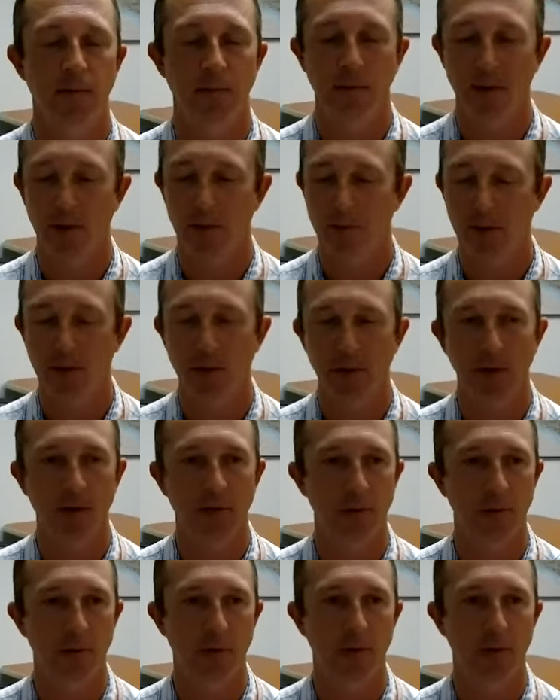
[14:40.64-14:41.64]
The ability
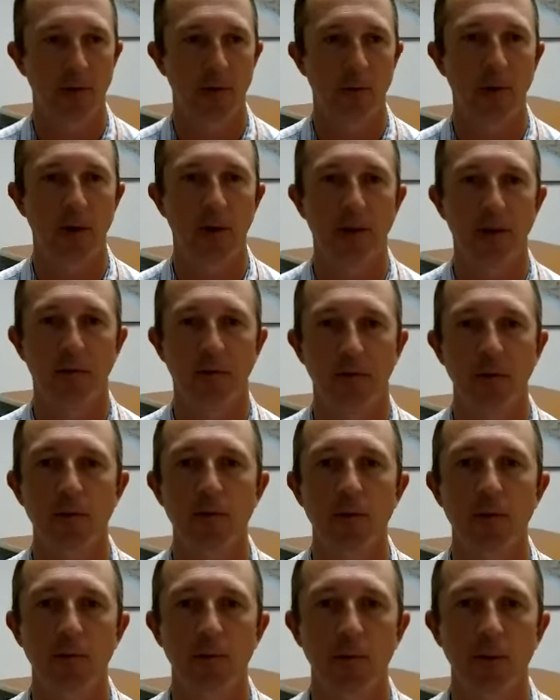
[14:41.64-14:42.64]
for the way the
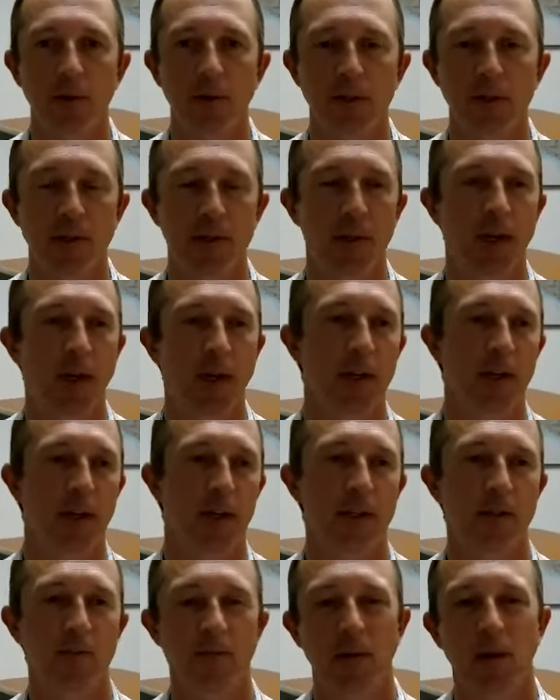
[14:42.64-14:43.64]
filter works and how
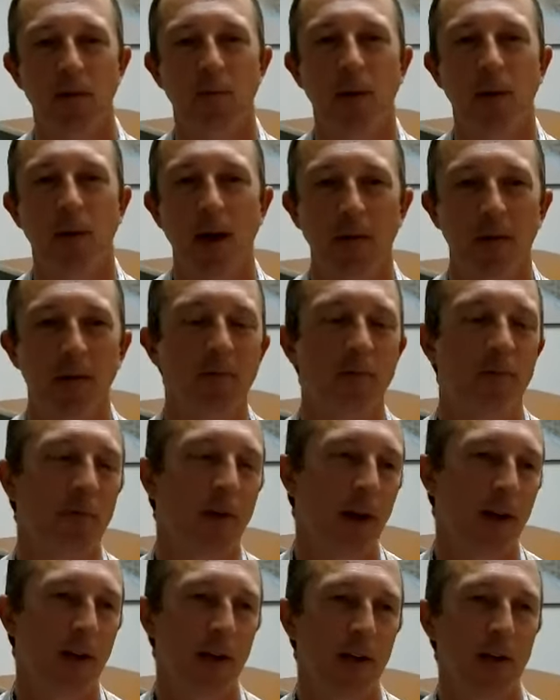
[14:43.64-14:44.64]
it's about
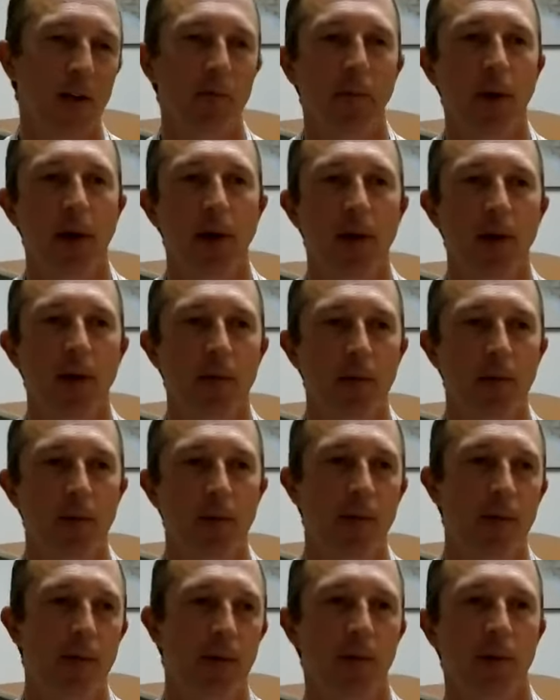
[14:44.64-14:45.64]
finding
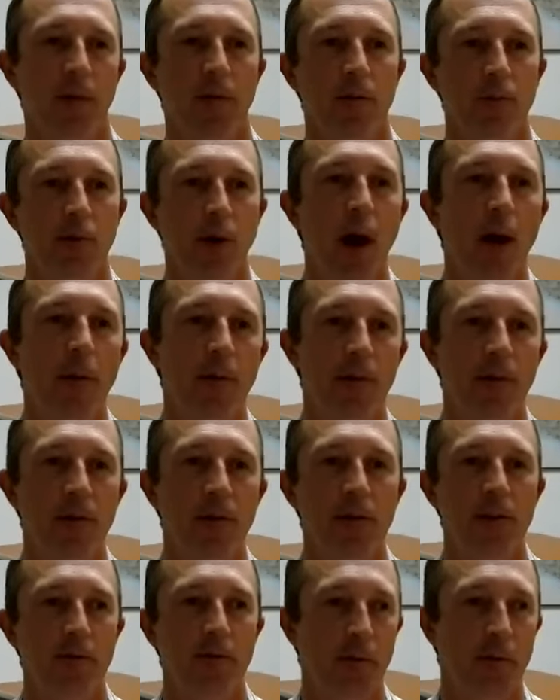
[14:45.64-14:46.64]
comparable
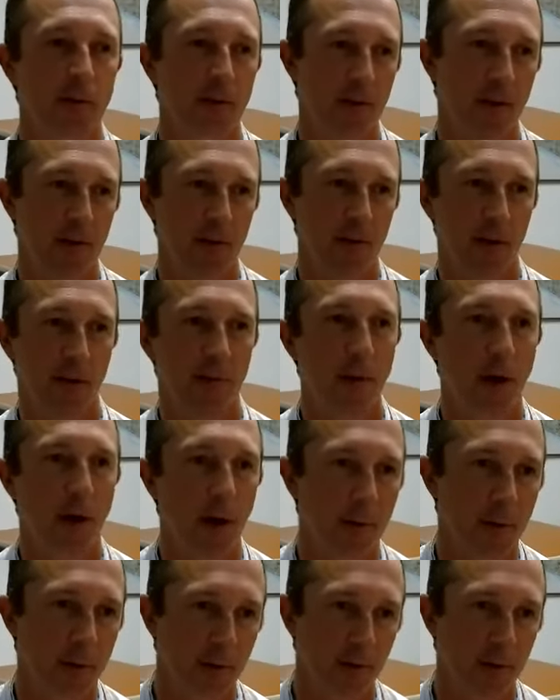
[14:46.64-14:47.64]
properties for the
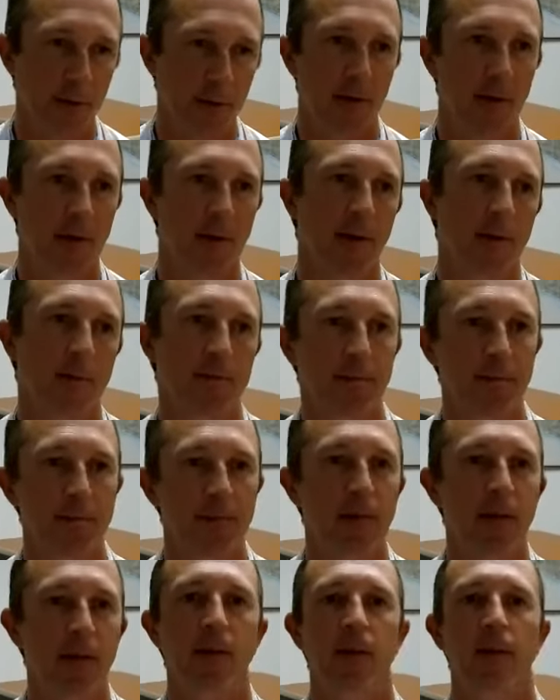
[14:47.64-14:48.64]
property you're looking at.
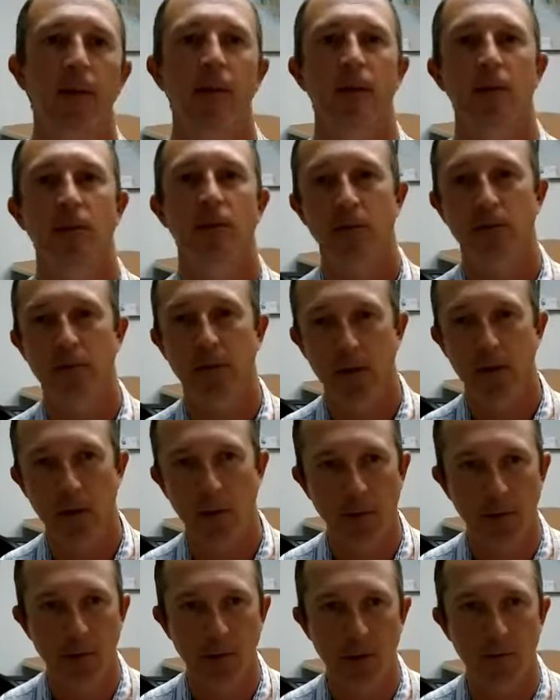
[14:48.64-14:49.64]
So very
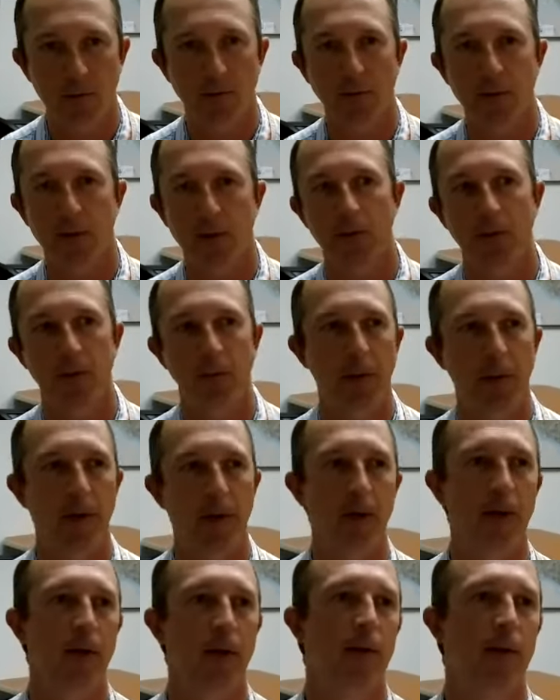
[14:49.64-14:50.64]
quick overview of the
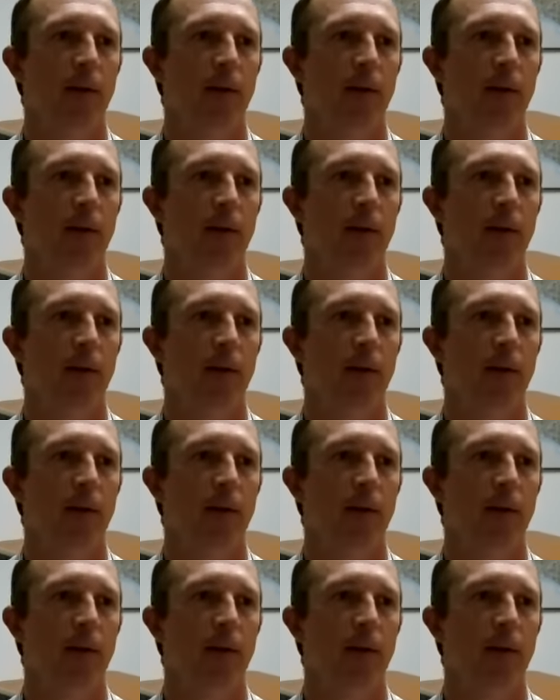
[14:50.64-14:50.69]
PIC.